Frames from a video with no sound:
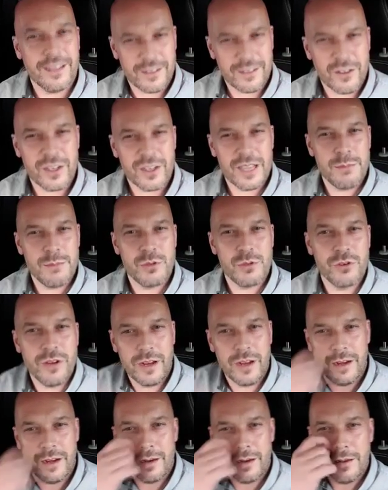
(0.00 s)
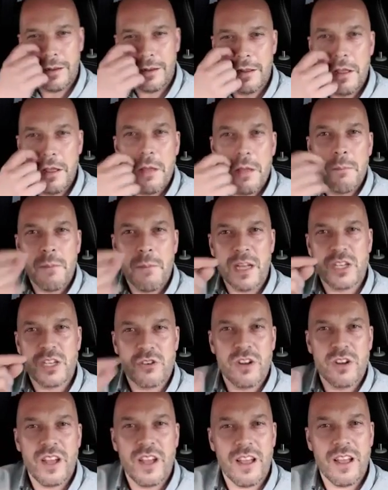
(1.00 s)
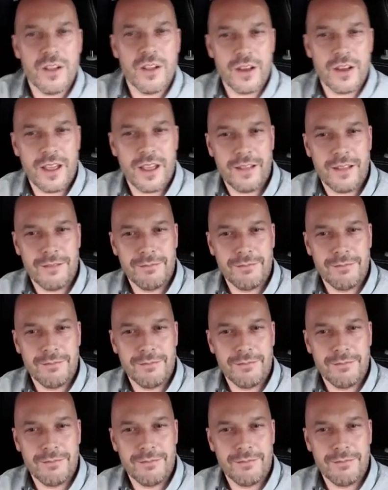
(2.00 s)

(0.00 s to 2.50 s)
Got to keep trying. Must try harder.